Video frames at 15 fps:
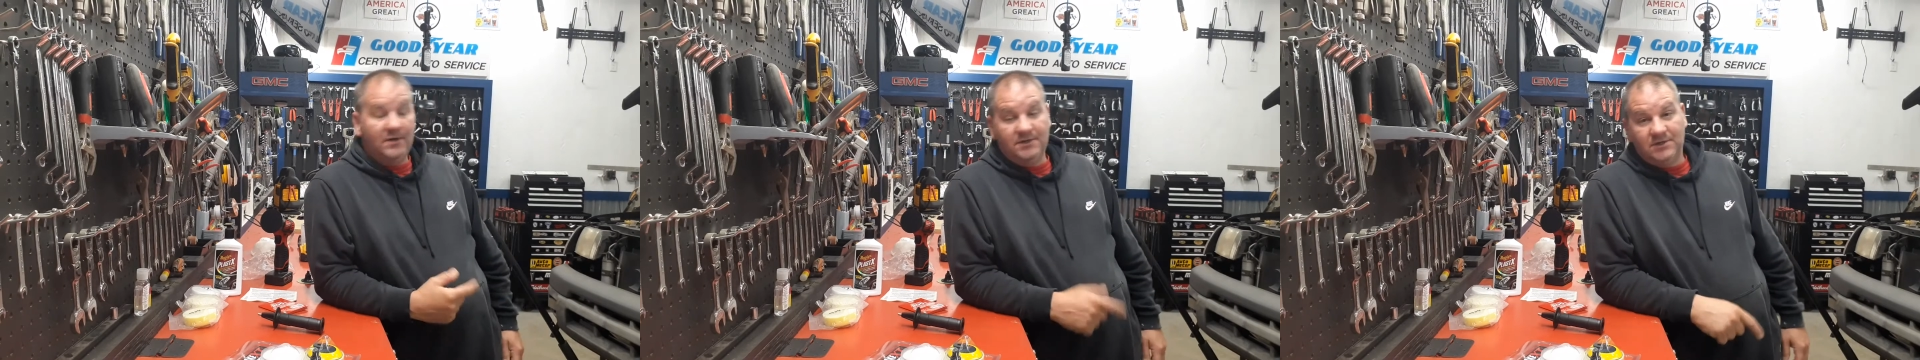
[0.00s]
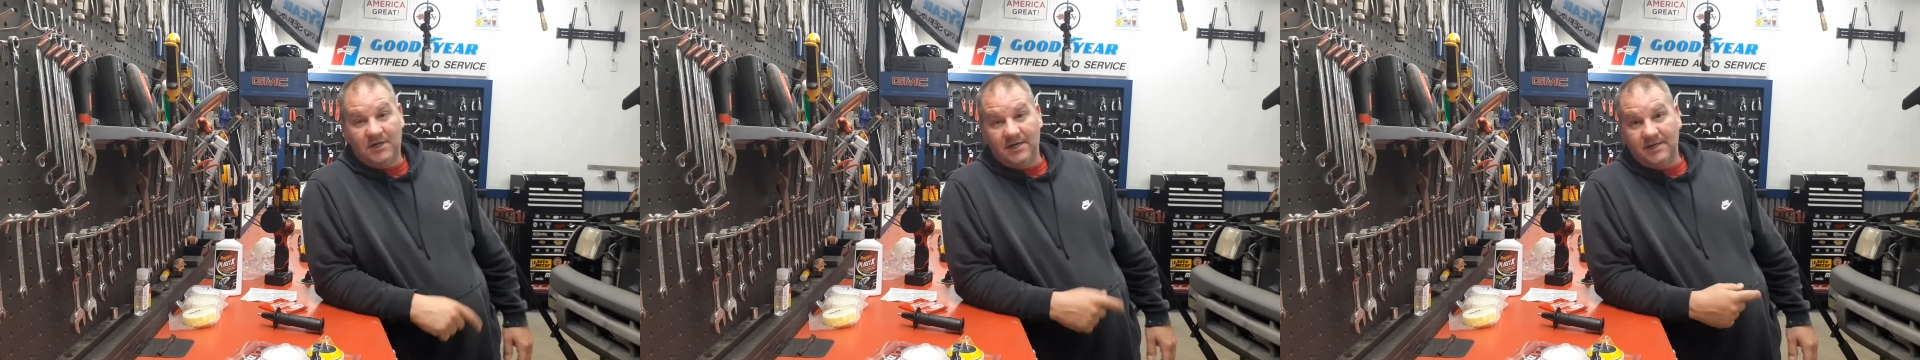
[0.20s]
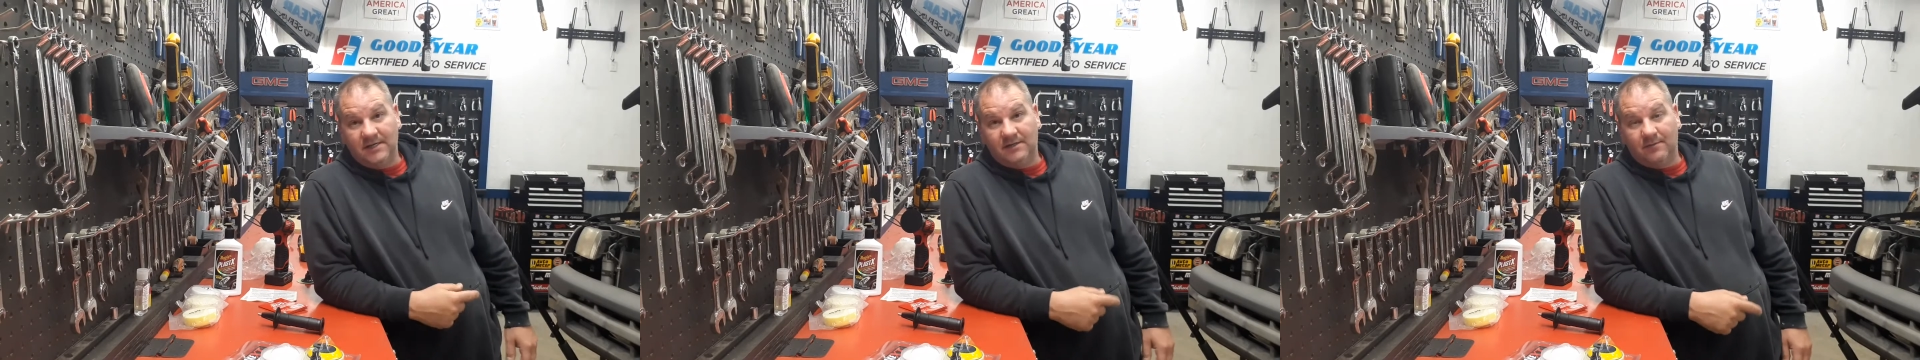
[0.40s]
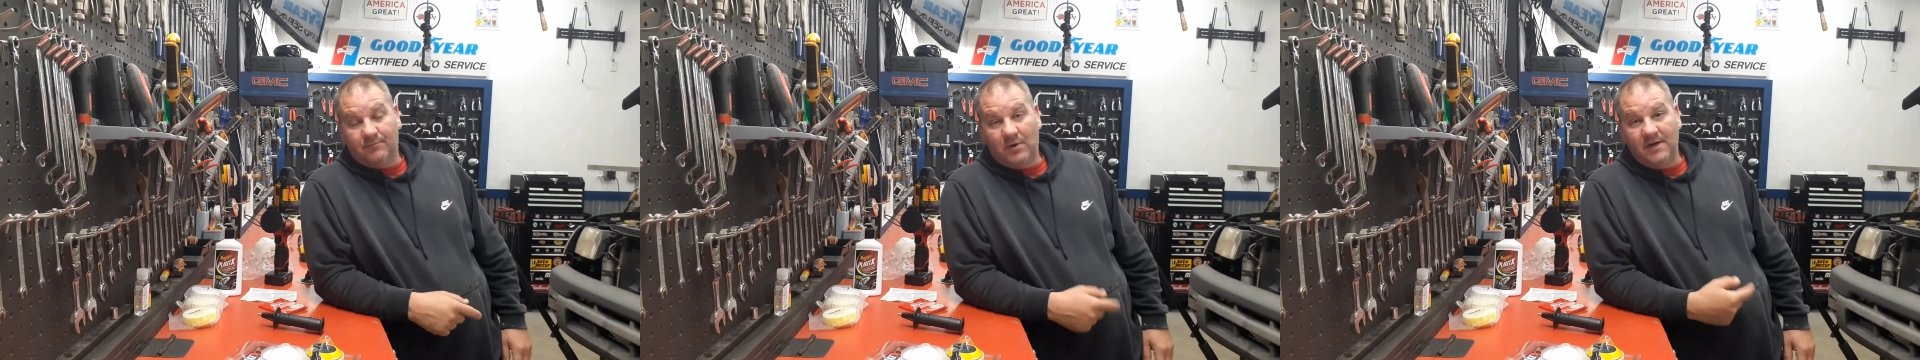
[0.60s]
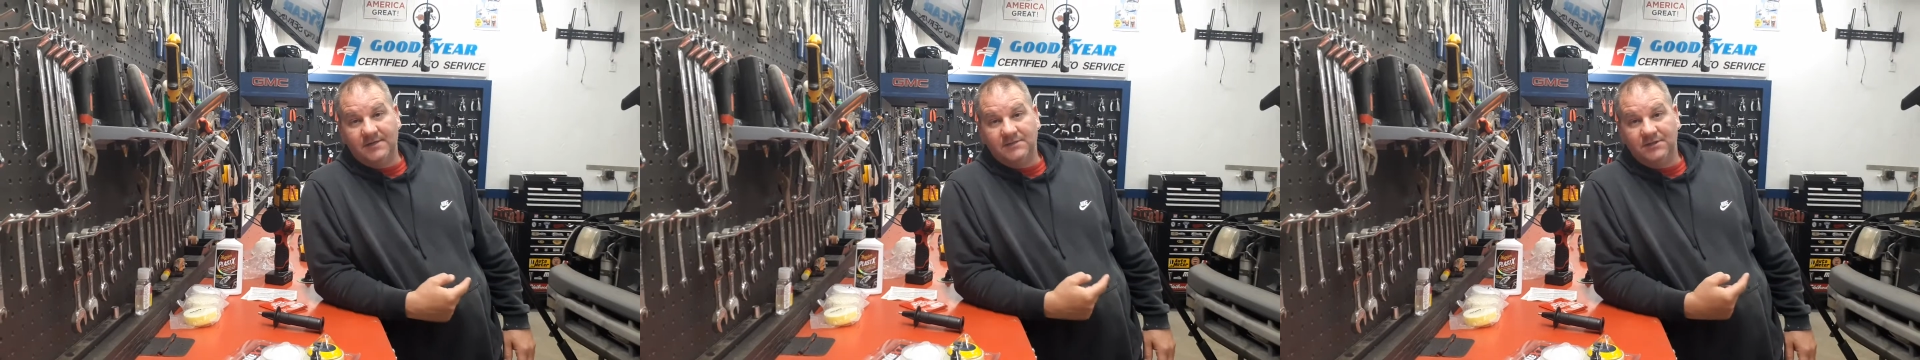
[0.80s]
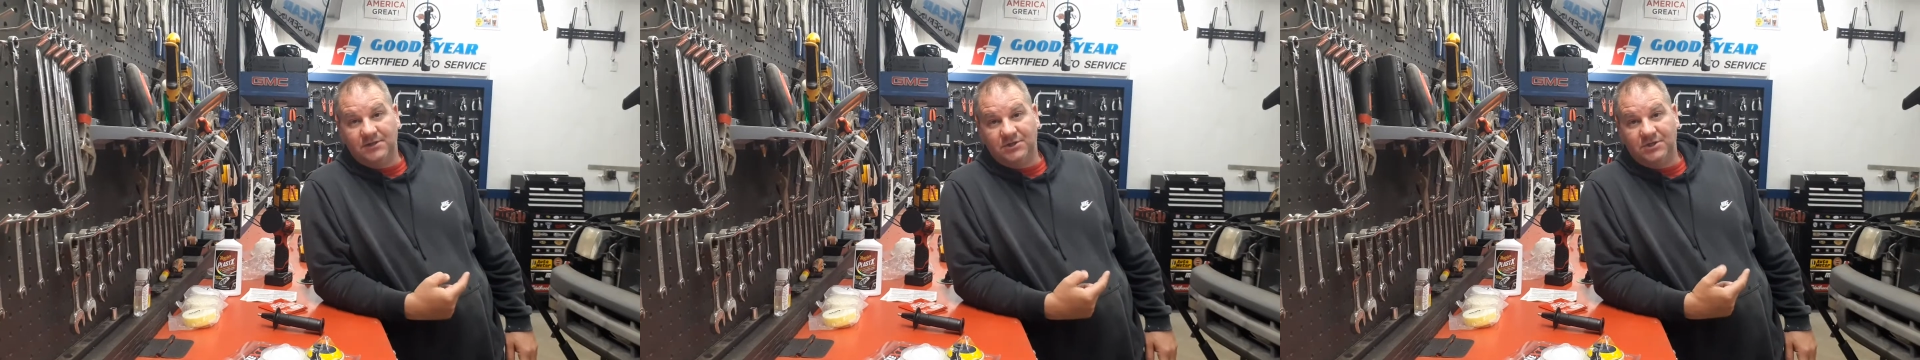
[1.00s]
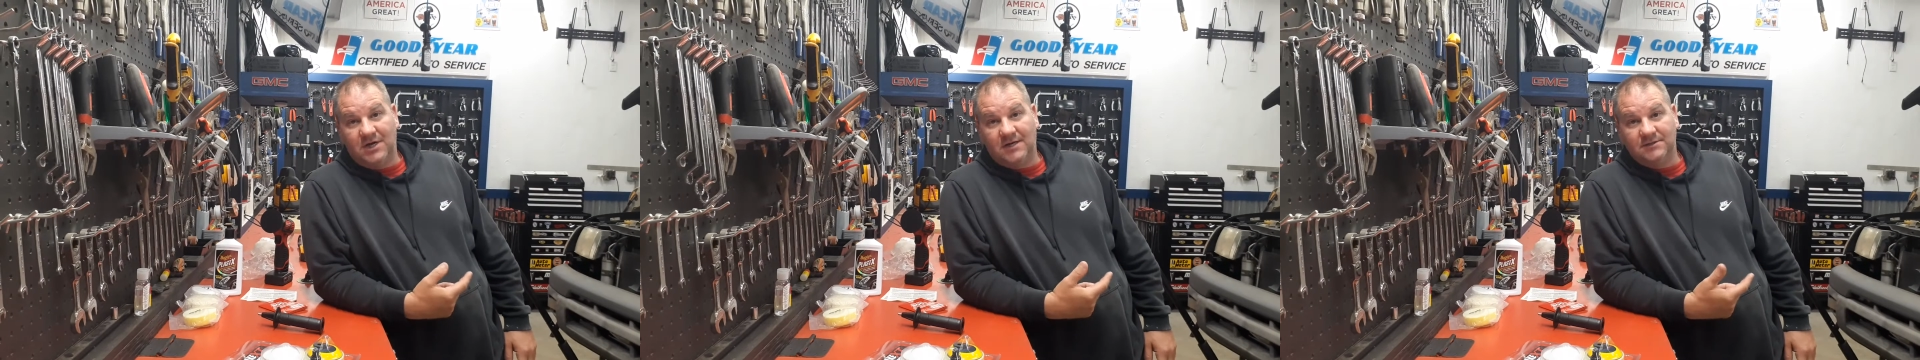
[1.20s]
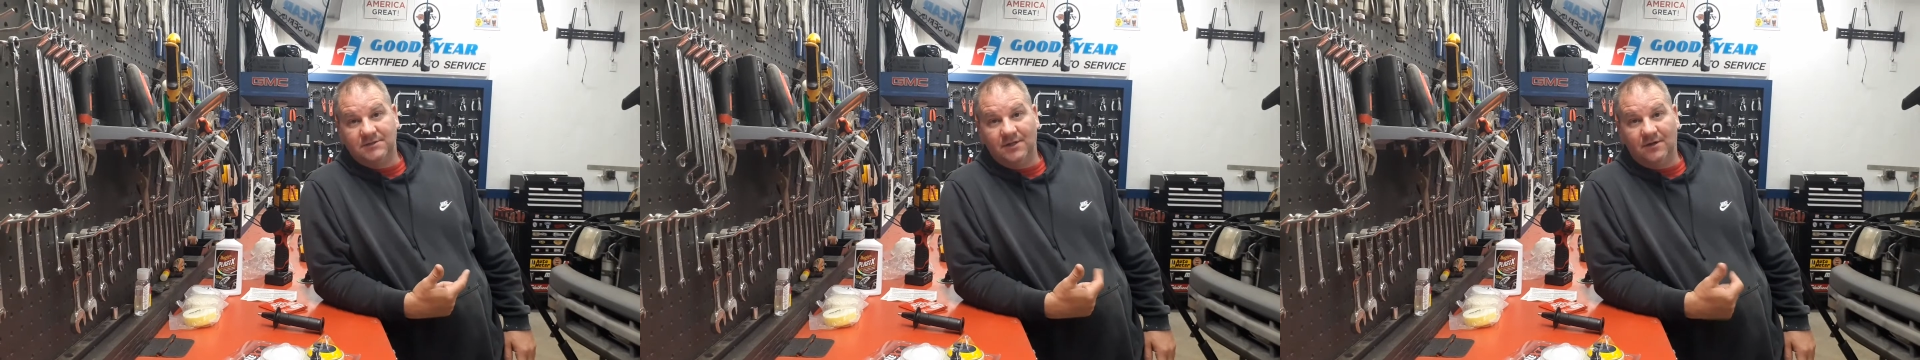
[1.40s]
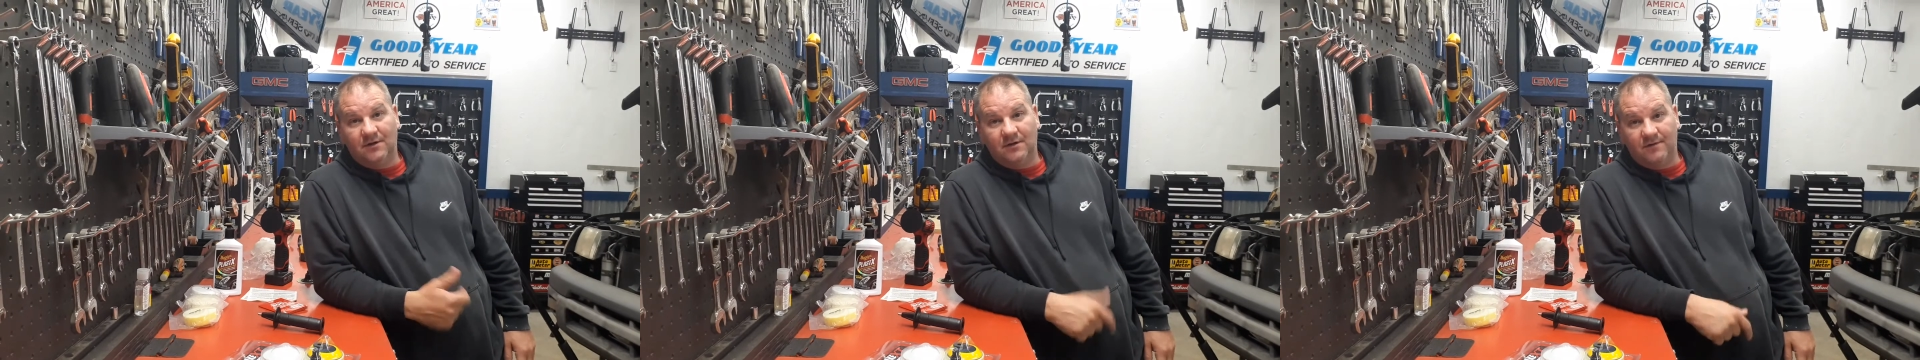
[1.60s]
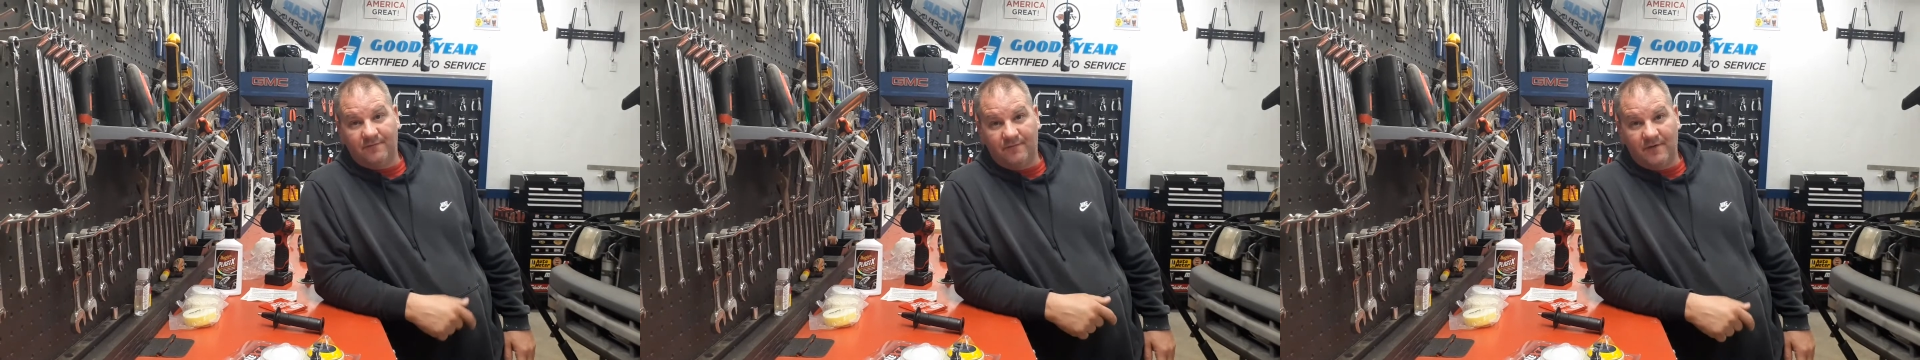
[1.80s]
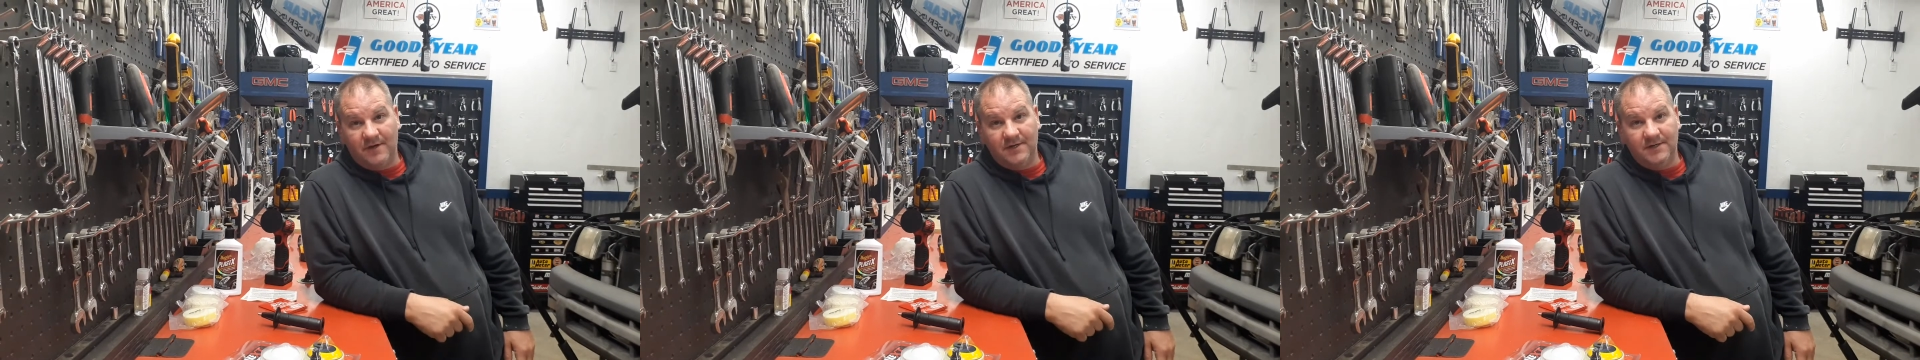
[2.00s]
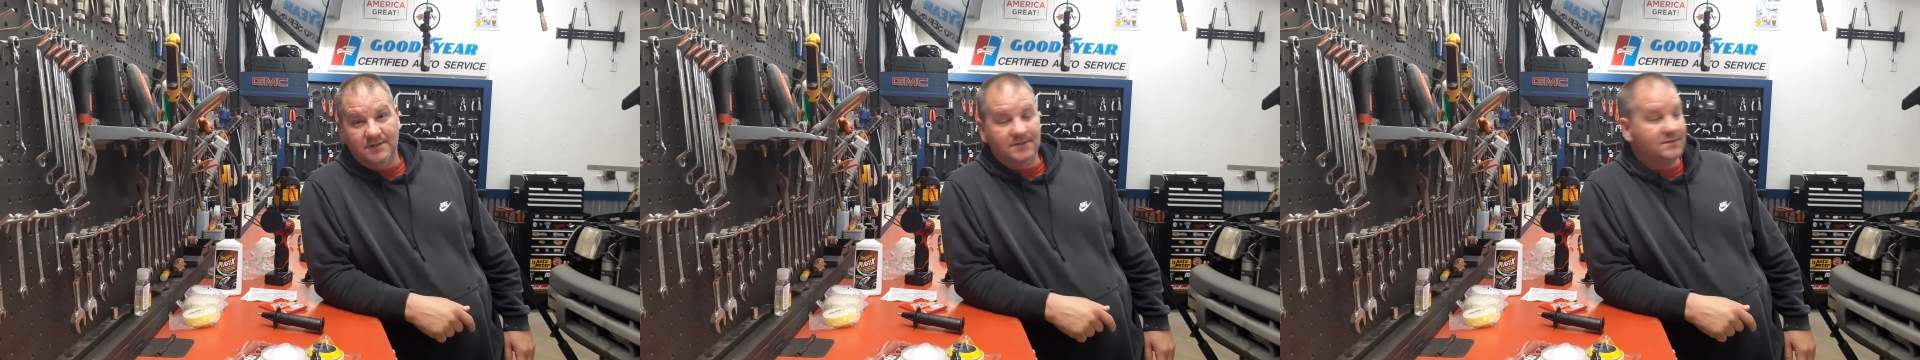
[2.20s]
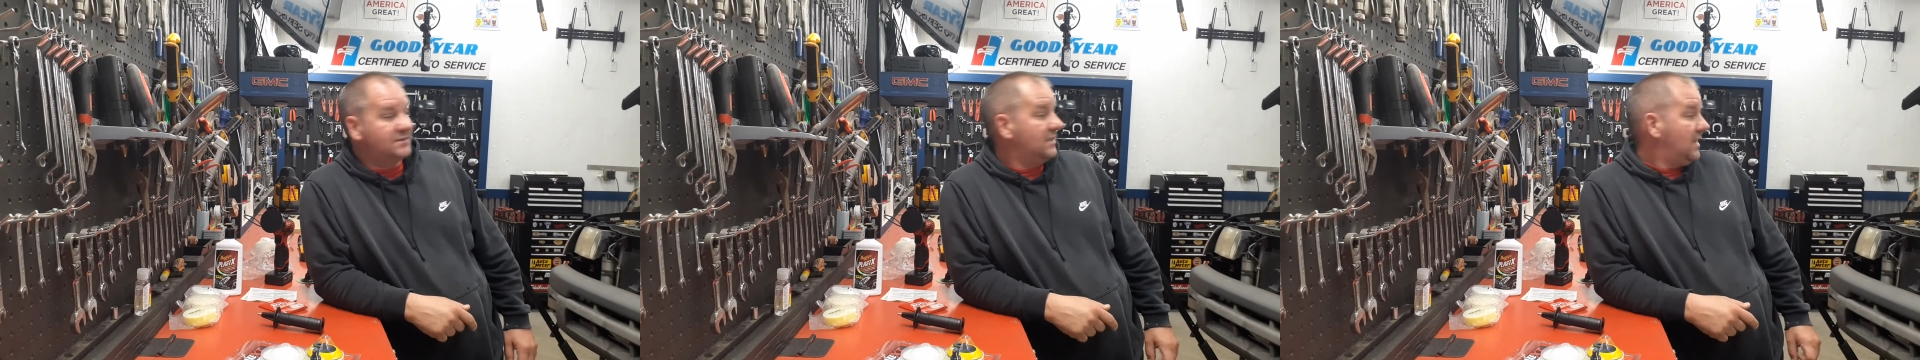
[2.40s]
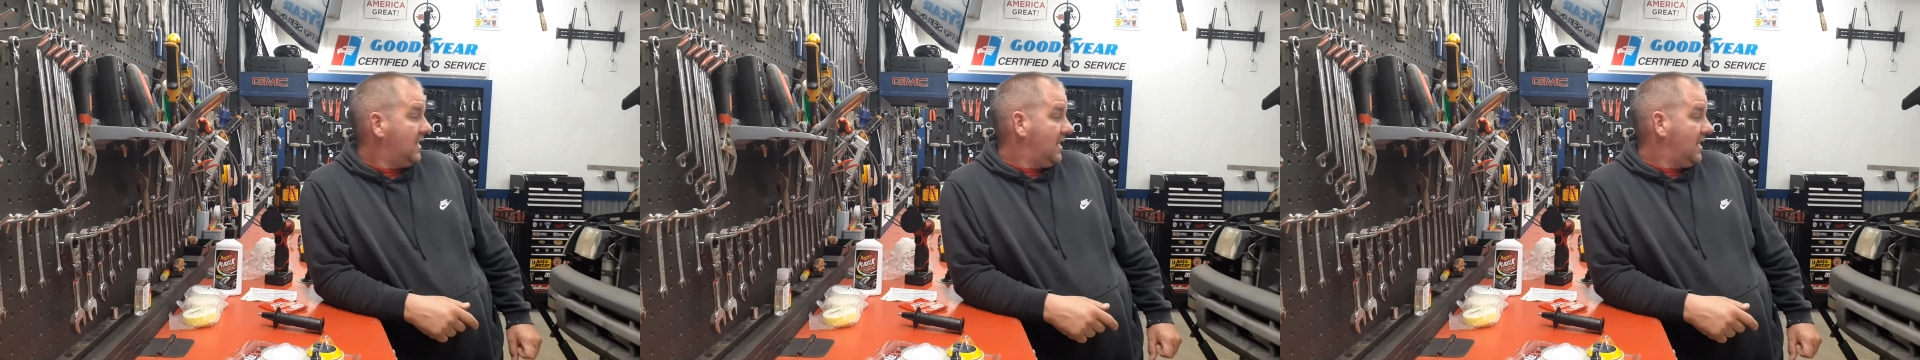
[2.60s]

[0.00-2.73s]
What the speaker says: to try to get the brakes and the shocks done on the front of this,